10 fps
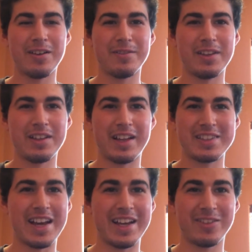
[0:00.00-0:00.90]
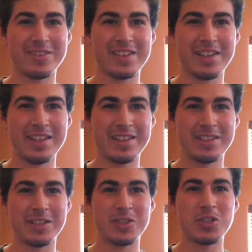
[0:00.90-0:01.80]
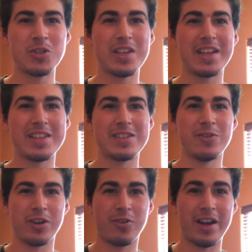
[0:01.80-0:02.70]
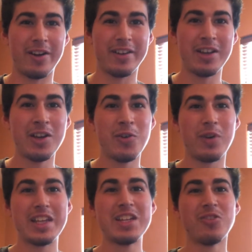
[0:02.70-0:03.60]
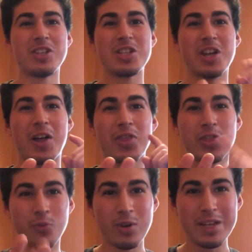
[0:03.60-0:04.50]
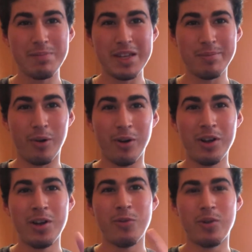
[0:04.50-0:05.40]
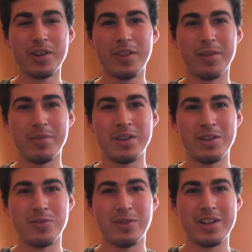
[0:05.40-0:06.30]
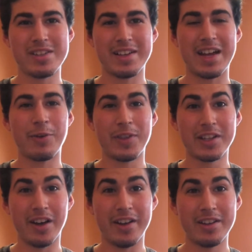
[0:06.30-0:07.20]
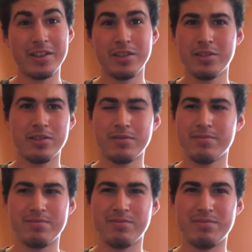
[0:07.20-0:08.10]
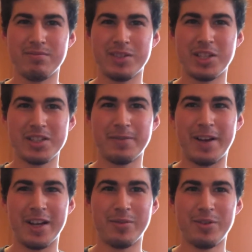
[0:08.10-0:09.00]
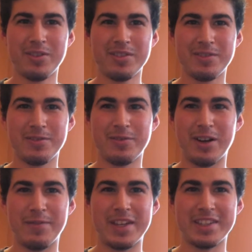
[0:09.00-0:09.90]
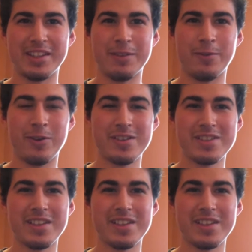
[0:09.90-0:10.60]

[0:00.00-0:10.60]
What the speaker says: like titles such as shooting into a crowd, when he only shot 3 people. One of them was a guy with a gun, justifiable via deadly force.